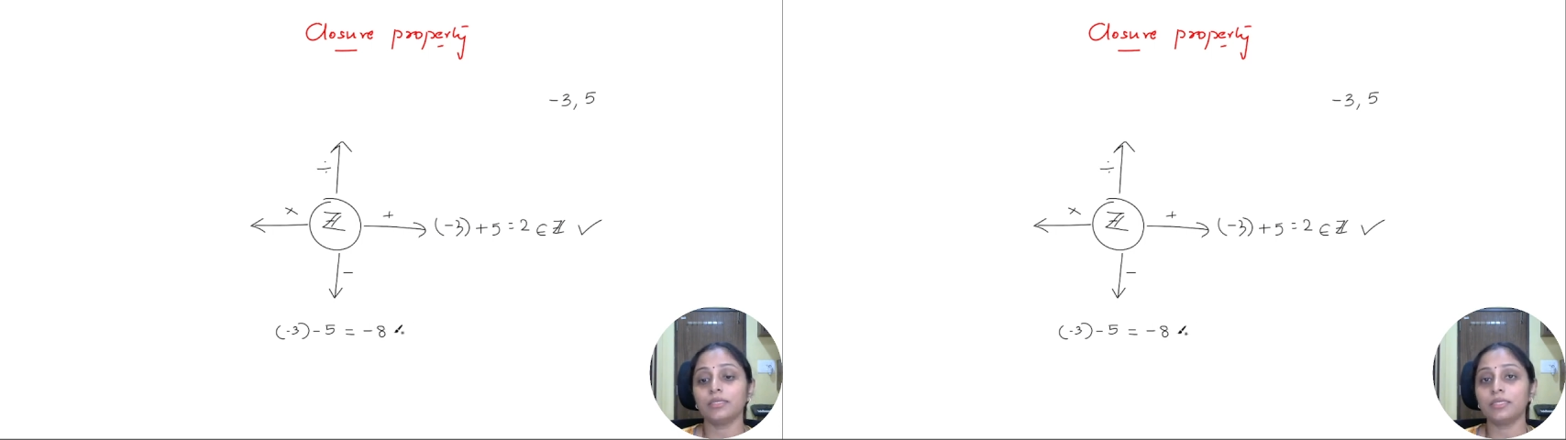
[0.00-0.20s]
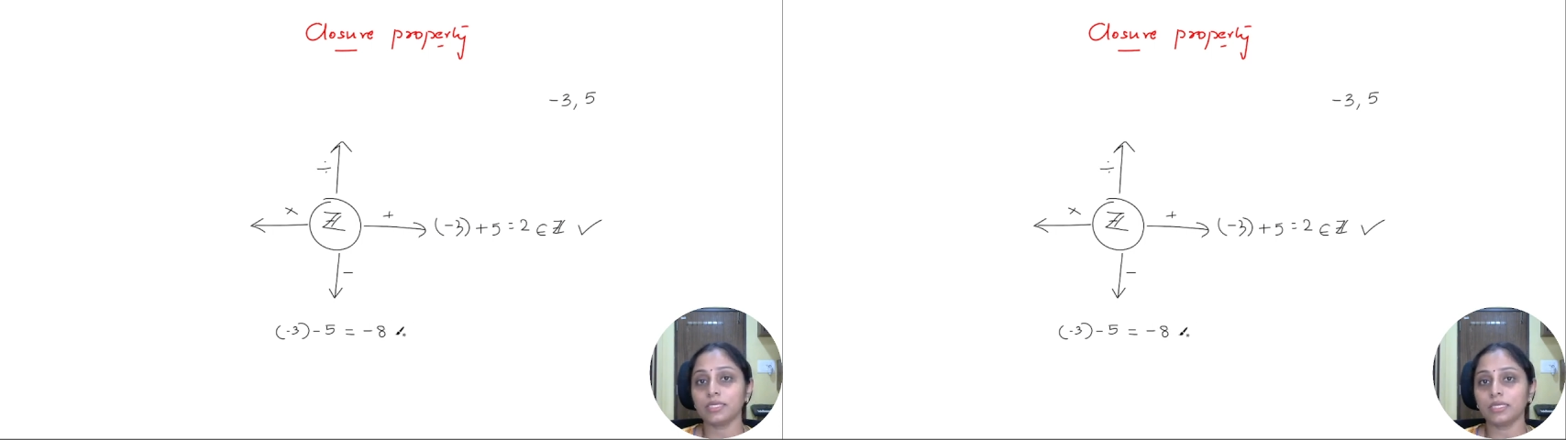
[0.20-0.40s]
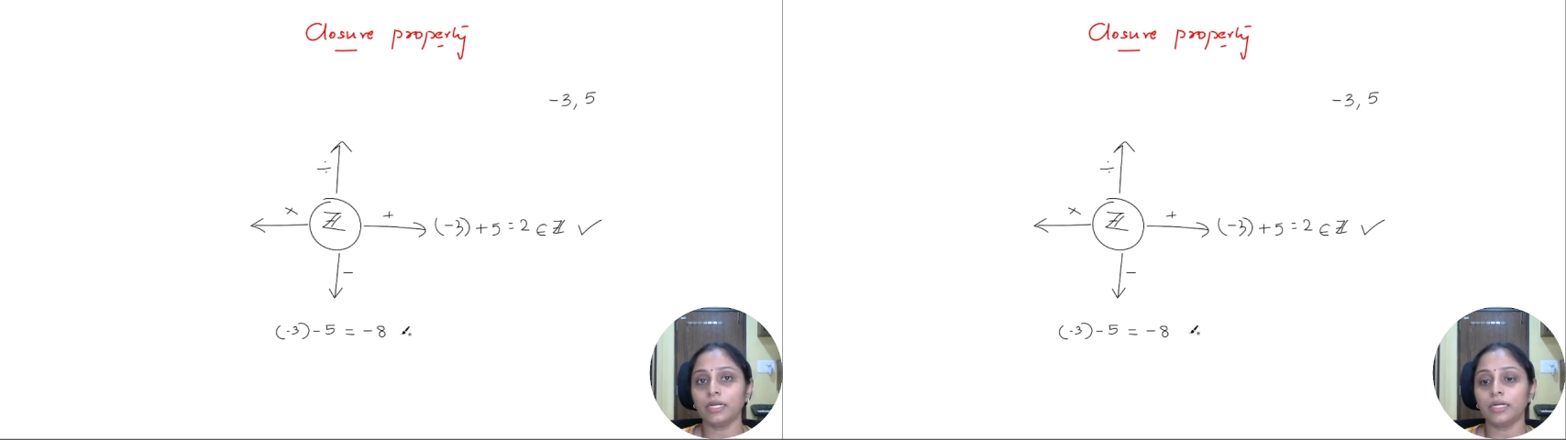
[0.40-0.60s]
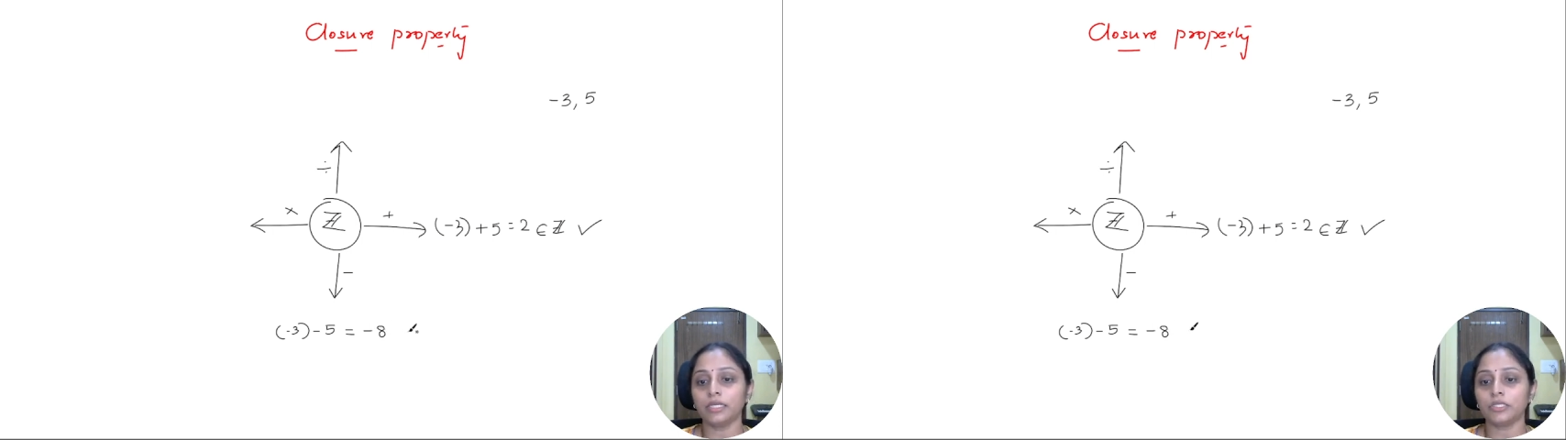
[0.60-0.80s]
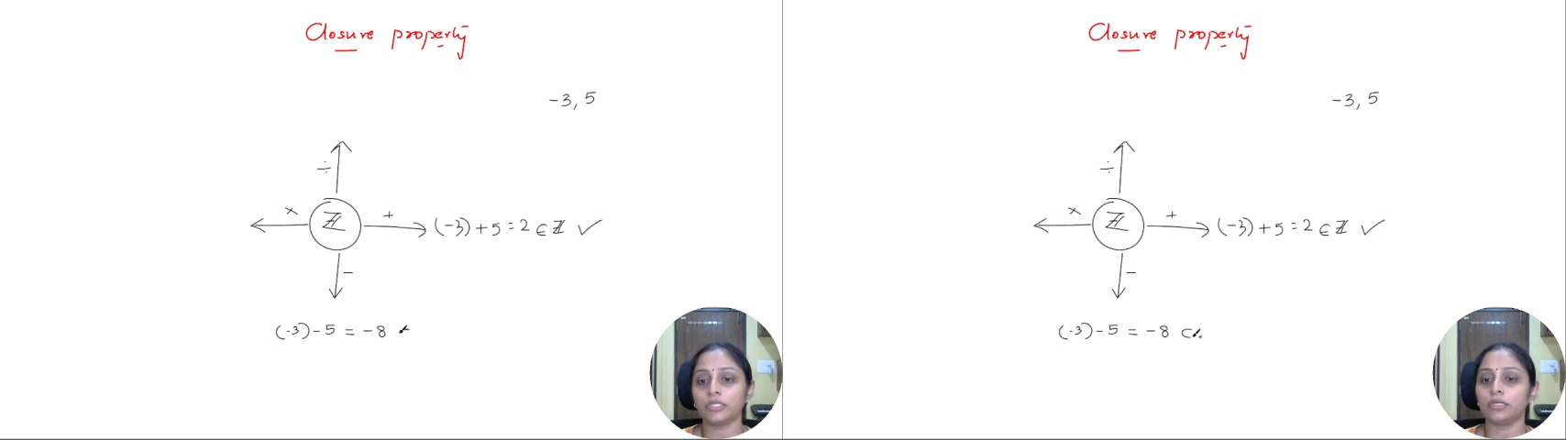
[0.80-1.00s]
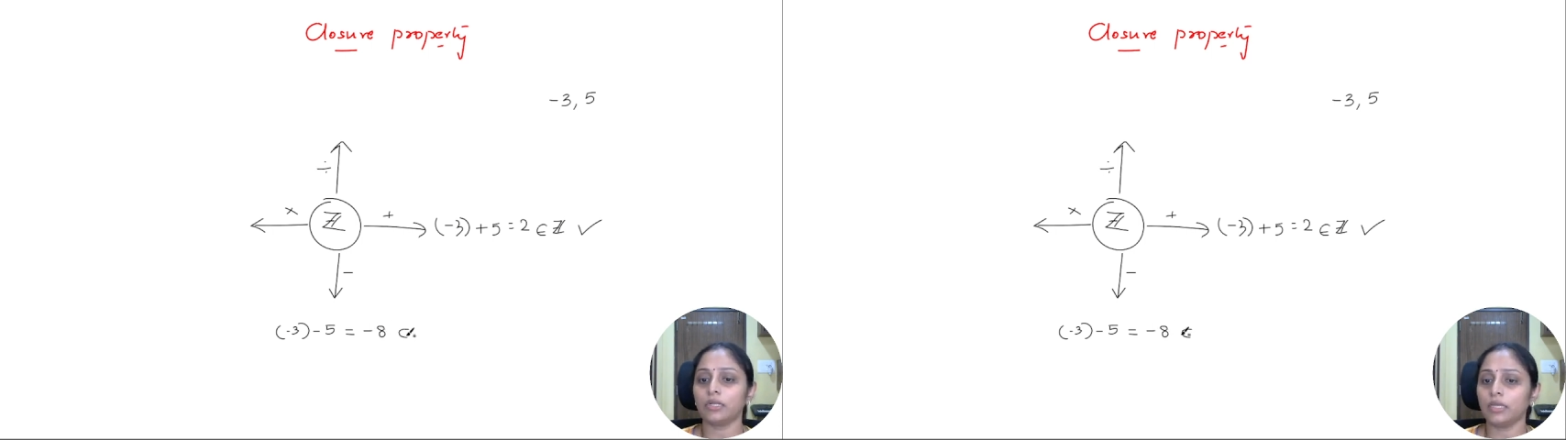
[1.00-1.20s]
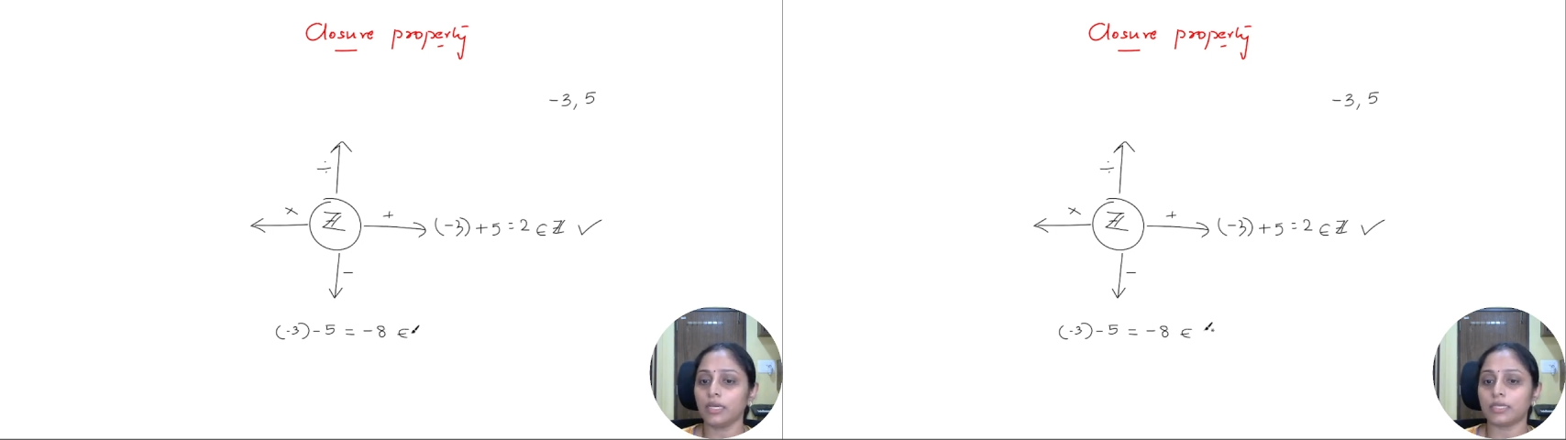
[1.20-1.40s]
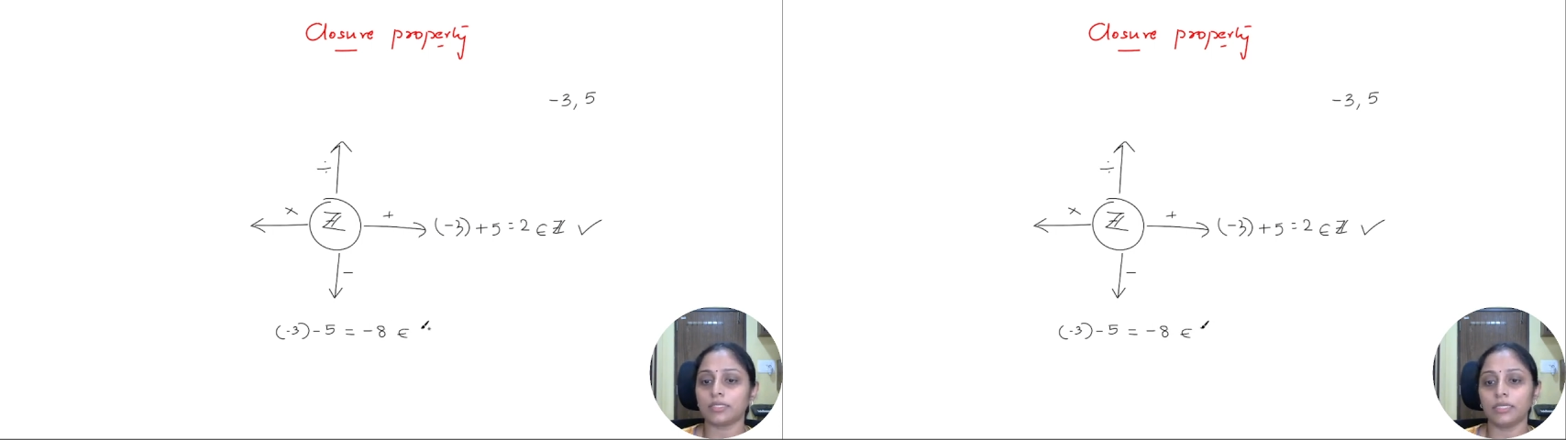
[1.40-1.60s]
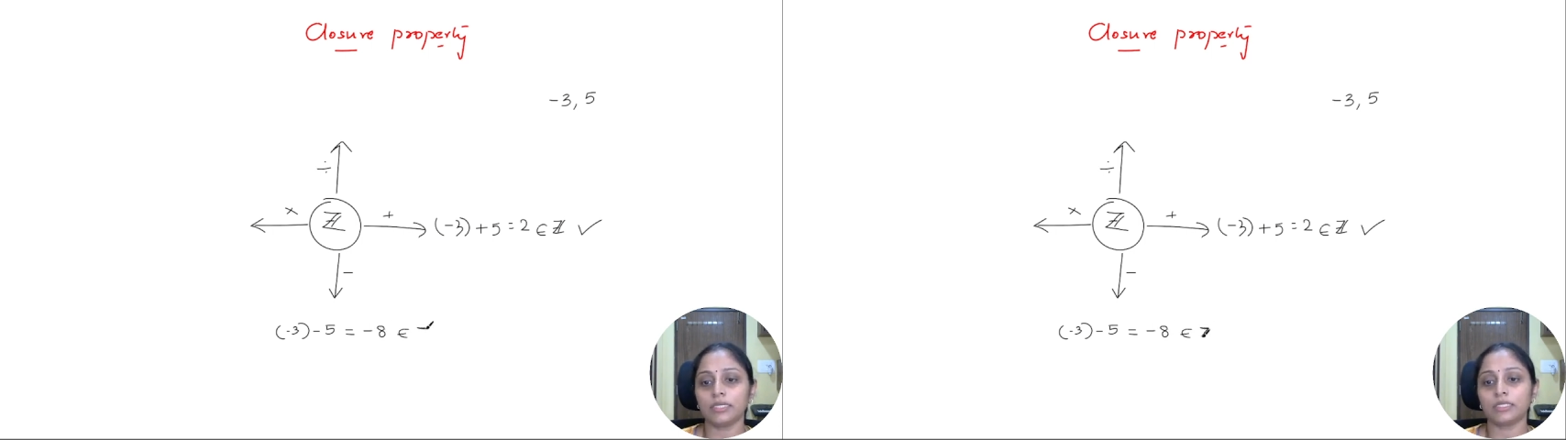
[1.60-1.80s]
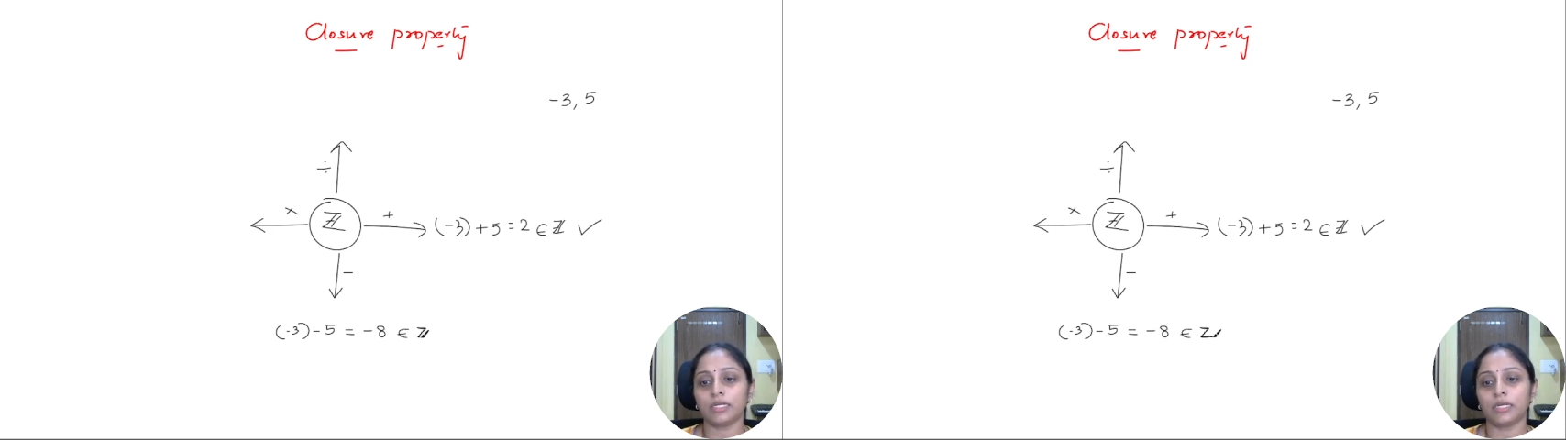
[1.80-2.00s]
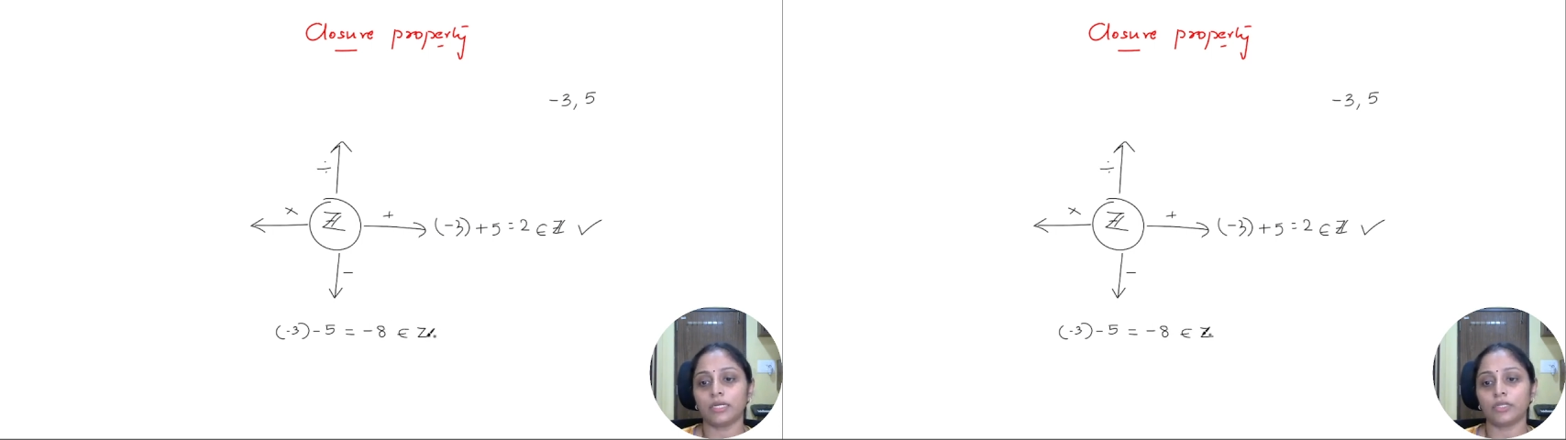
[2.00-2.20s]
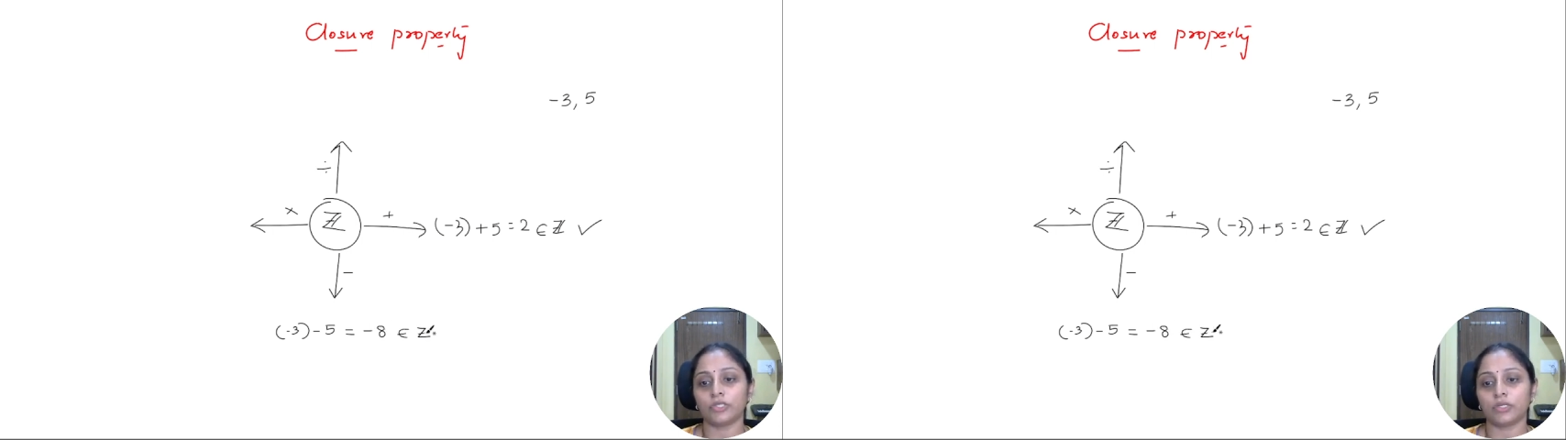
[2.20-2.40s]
this an integer? Yes, it is an integer.